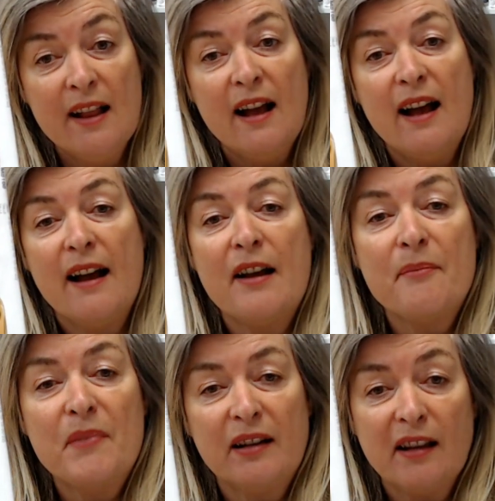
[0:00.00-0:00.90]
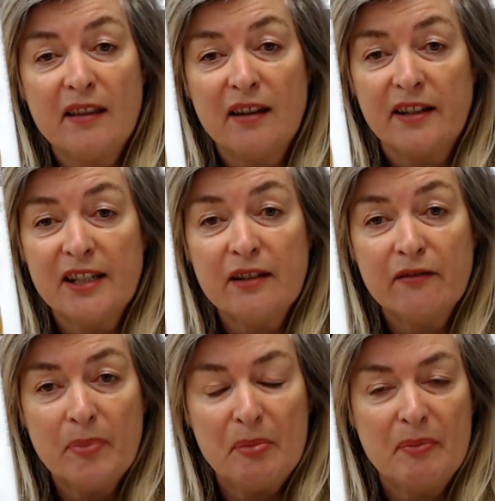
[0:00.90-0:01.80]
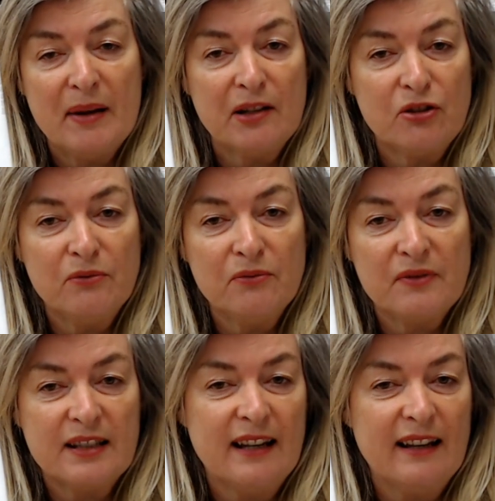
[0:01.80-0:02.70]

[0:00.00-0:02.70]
I like the idea of paper bag shorts,